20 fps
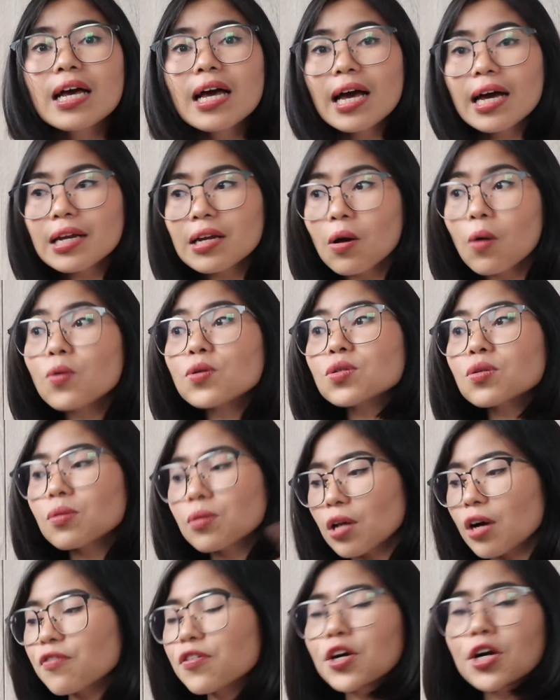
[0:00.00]
And I also
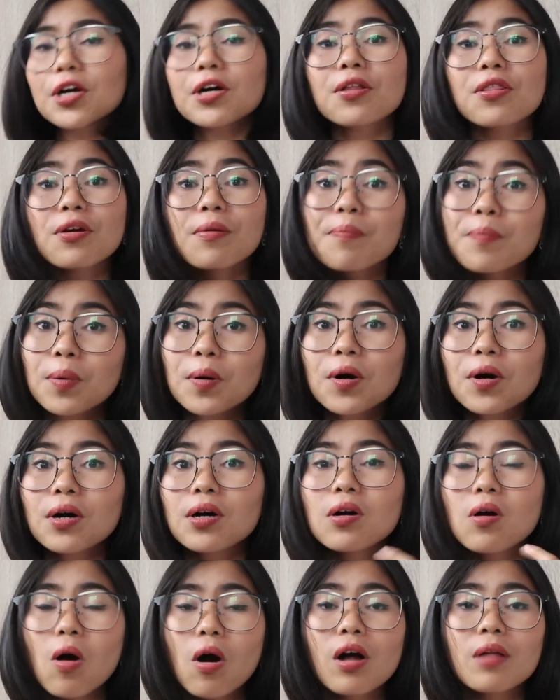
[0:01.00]
love her other
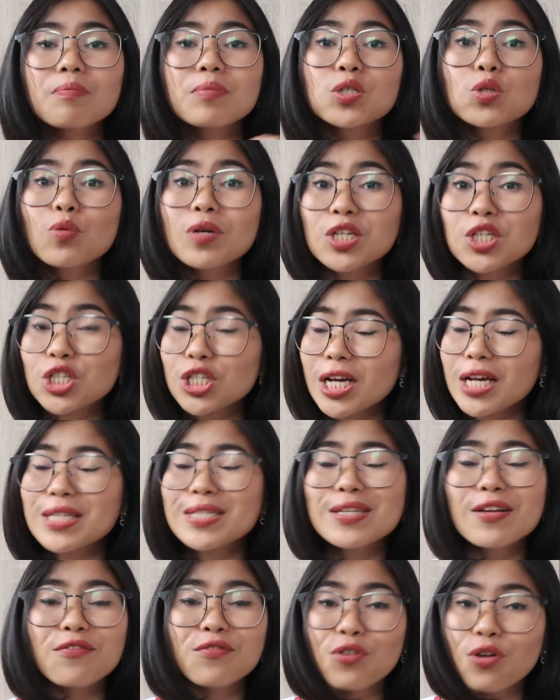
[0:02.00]
book called Between
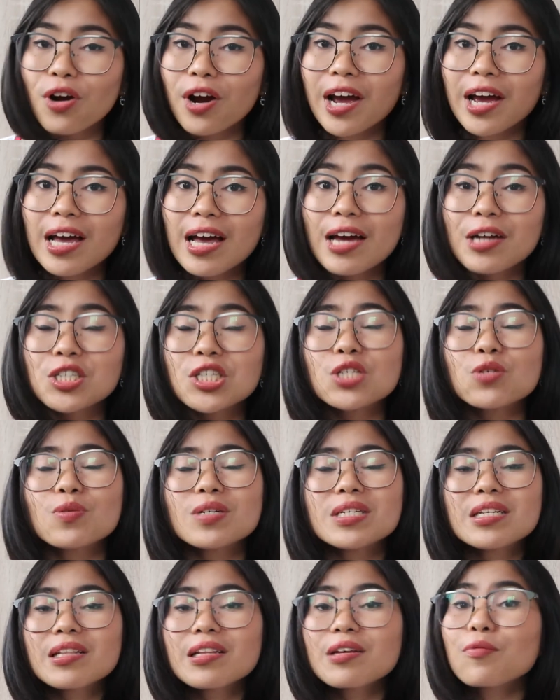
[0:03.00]
Shades of Grey. I just
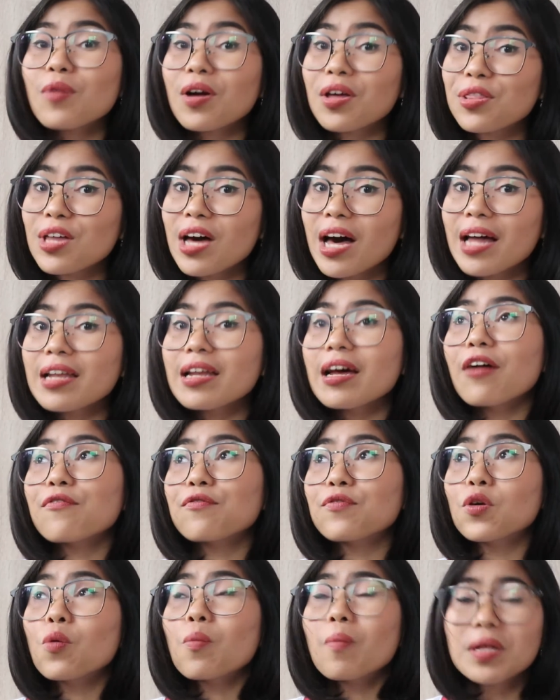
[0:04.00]
recently read that a
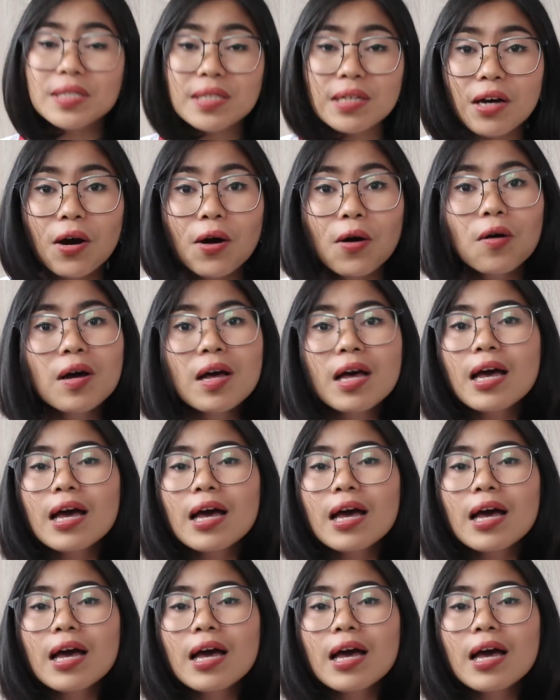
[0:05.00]
few months ago